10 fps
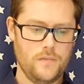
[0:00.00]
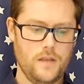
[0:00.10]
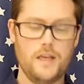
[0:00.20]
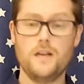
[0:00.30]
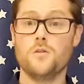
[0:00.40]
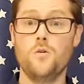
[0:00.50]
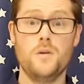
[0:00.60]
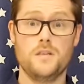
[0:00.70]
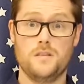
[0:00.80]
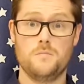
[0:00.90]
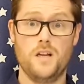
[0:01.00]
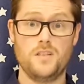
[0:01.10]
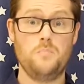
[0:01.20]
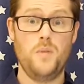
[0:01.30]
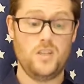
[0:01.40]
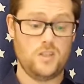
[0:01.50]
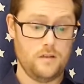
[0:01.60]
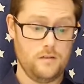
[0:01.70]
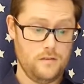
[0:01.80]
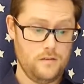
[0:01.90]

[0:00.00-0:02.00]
"He knows almost as much, I betcha."